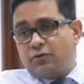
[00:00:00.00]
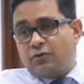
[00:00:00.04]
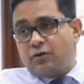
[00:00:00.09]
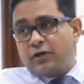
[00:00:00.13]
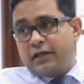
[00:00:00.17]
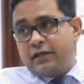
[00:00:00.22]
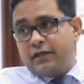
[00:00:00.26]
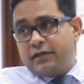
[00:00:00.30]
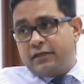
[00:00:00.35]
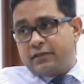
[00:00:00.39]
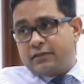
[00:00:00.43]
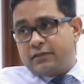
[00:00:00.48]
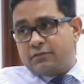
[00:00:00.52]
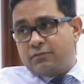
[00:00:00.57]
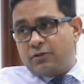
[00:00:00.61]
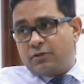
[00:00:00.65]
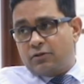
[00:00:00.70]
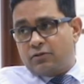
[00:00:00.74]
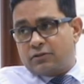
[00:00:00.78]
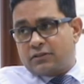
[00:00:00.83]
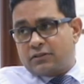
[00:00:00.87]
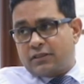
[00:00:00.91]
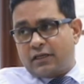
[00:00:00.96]
for 10 years
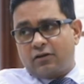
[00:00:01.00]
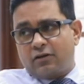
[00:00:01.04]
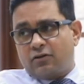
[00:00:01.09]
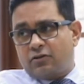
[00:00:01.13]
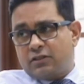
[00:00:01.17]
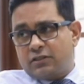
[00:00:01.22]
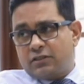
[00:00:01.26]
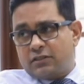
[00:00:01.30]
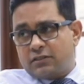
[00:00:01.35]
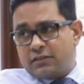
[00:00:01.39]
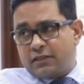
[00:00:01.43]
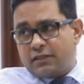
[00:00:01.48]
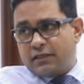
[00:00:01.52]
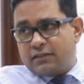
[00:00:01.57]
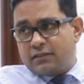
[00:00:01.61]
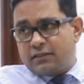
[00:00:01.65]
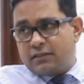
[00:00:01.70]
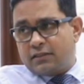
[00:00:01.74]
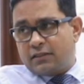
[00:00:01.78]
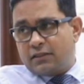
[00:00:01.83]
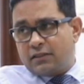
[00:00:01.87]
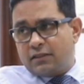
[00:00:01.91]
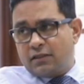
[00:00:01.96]
because technology is
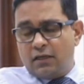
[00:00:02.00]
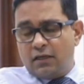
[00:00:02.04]
changing.